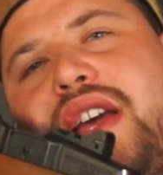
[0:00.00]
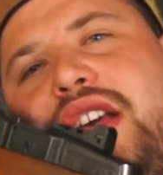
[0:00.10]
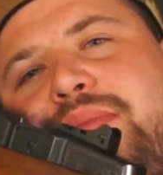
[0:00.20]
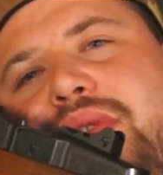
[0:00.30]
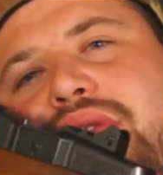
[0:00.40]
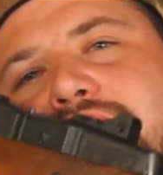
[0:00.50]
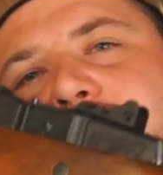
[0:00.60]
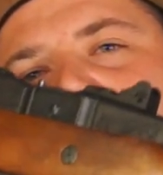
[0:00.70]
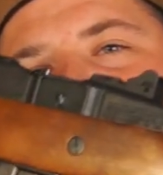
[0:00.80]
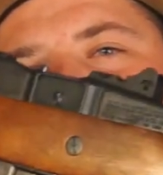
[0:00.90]
It has been used
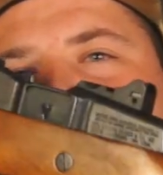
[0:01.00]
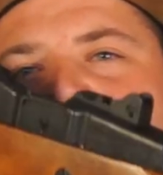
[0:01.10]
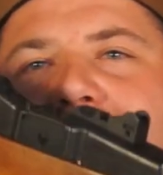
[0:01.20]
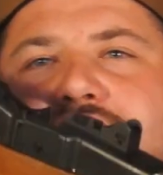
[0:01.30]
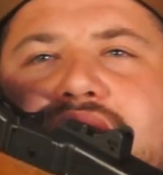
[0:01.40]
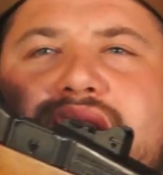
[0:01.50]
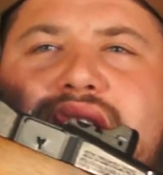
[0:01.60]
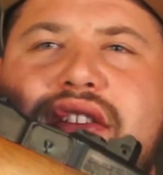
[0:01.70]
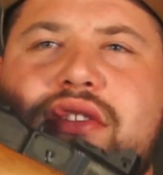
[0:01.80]
recently in like